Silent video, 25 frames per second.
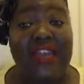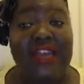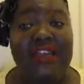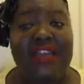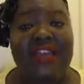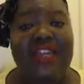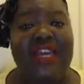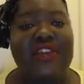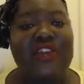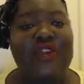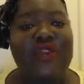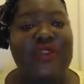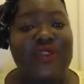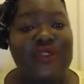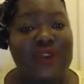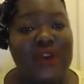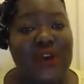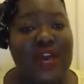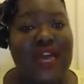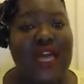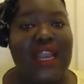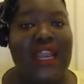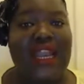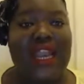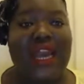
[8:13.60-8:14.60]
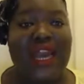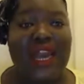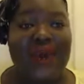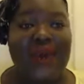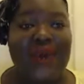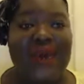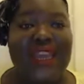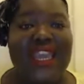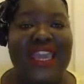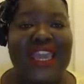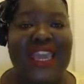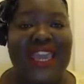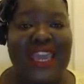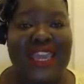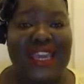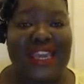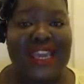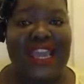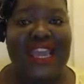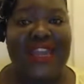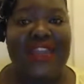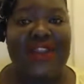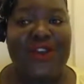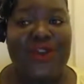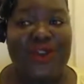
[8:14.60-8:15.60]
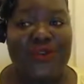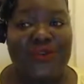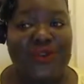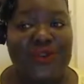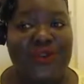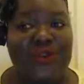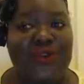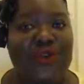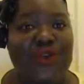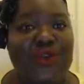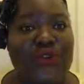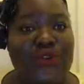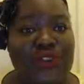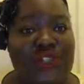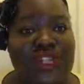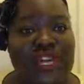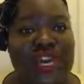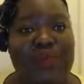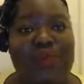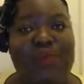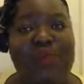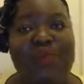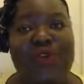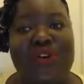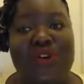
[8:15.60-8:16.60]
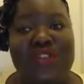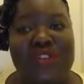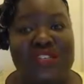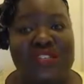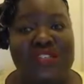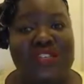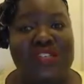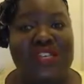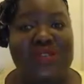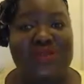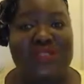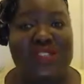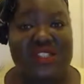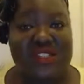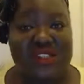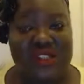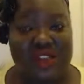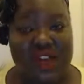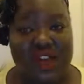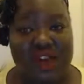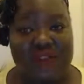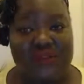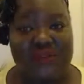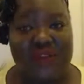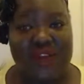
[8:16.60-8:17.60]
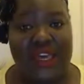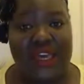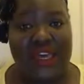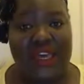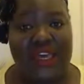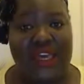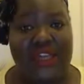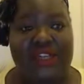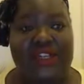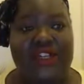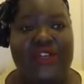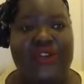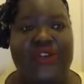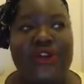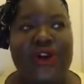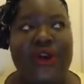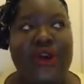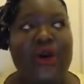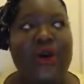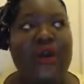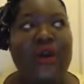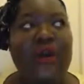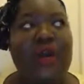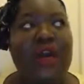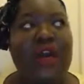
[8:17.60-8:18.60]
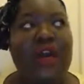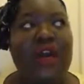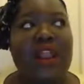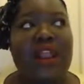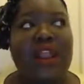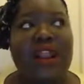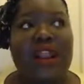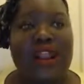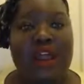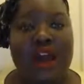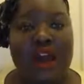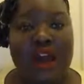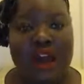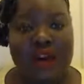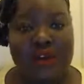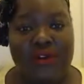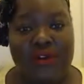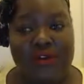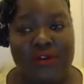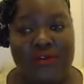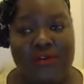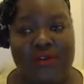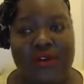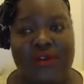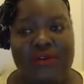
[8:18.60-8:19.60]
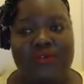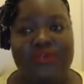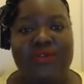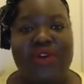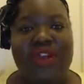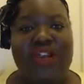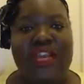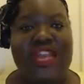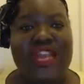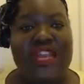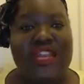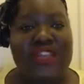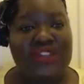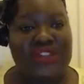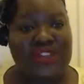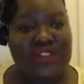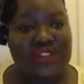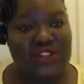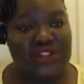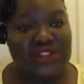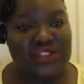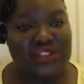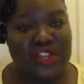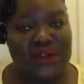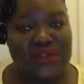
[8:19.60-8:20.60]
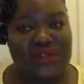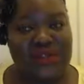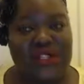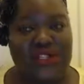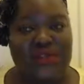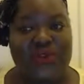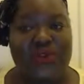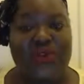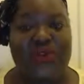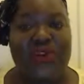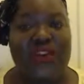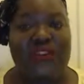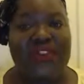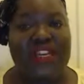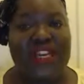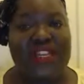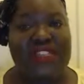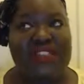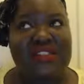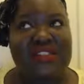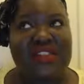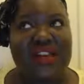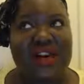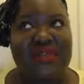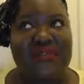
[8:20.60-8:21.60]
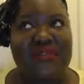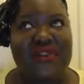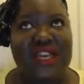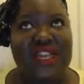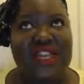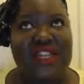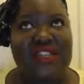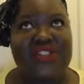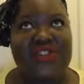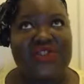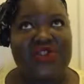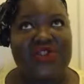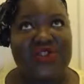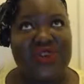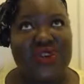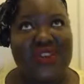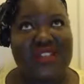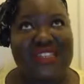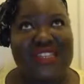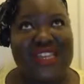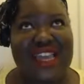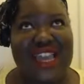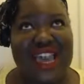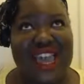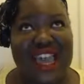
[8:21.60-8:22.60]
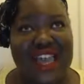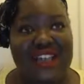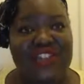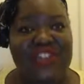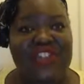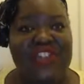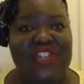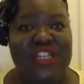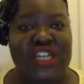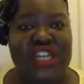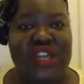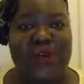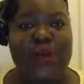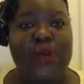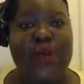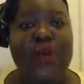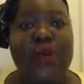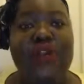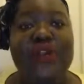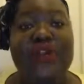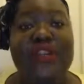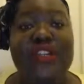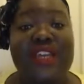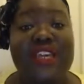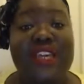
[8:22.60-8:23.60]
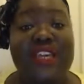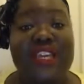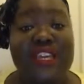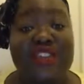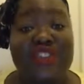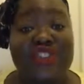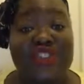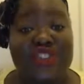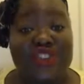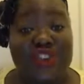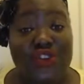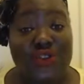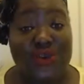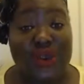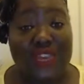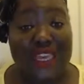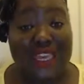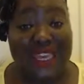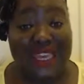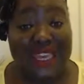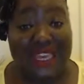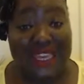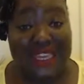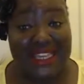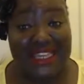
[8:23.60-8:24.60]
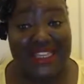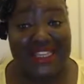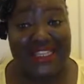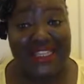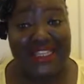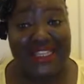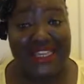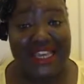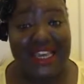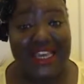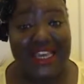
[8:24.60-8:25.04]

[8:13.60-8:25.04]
that you're not allowing in any of the good and positive stuff. Love, relationships, and all of that stuff is not actually what the issue is.